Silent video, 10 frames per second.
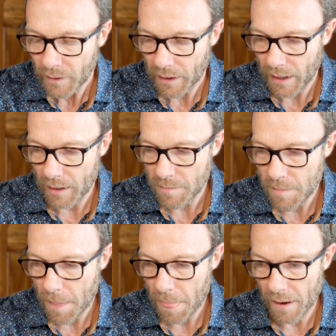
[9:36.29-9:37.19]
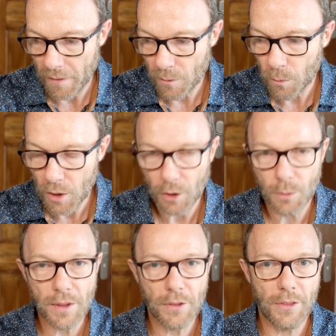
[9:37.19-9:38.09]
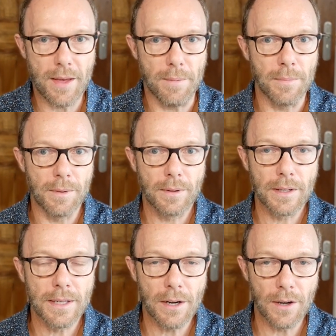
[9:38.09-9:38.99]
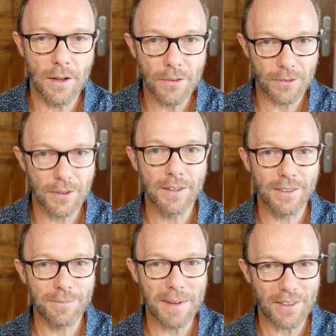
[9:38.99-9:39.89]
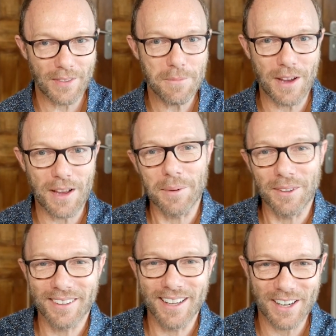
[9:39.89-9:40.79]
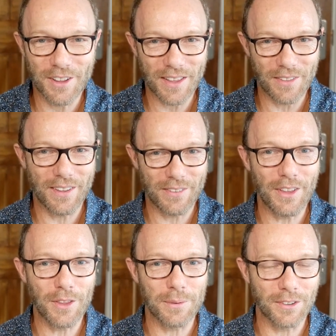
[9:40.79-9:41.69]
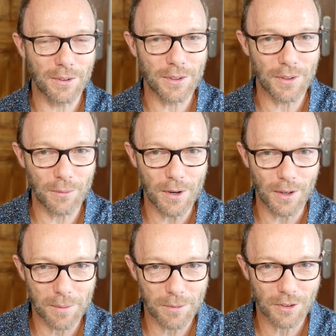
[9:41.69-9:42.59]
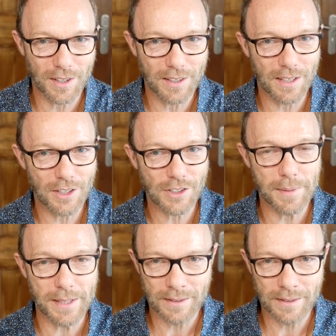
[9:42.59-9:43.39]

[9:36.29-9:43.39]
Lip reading: And then work with them. And make them famous. Like, they're the ones who are doing the work. I'm just kind of nudging a bit.